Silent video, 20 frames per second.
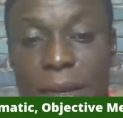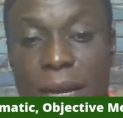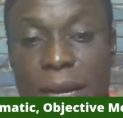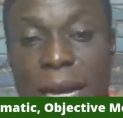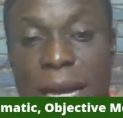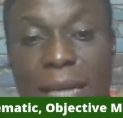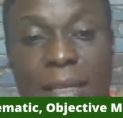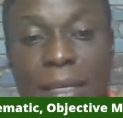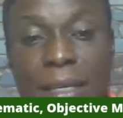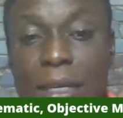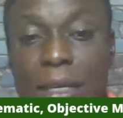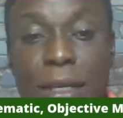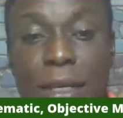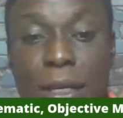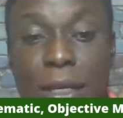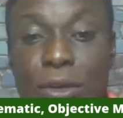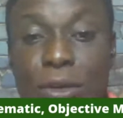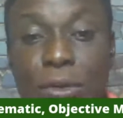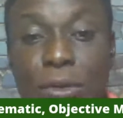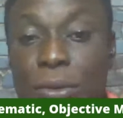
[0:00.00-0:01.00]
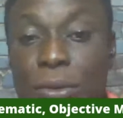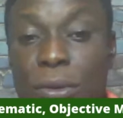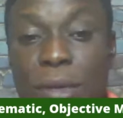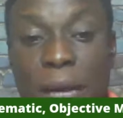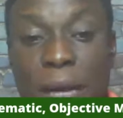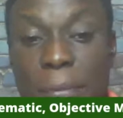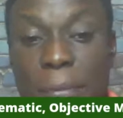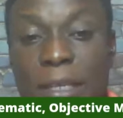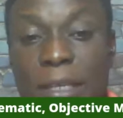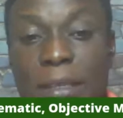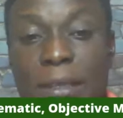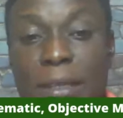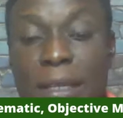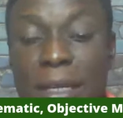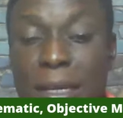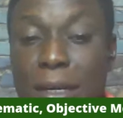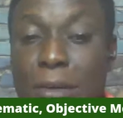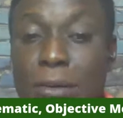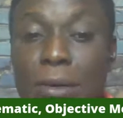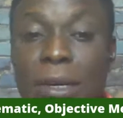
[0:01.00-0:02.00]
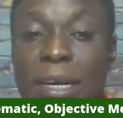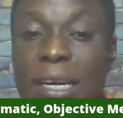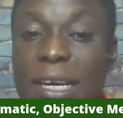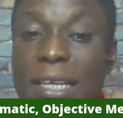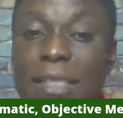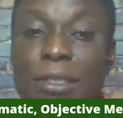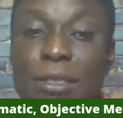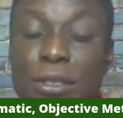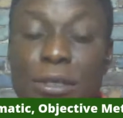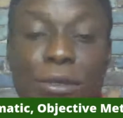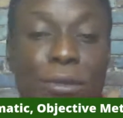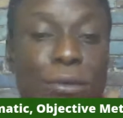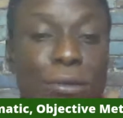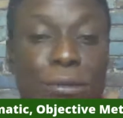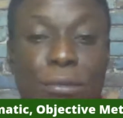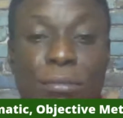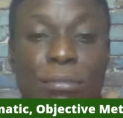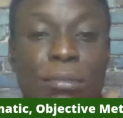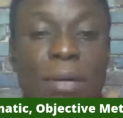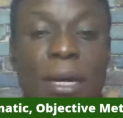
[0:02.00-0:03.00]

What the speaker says: and it could lead to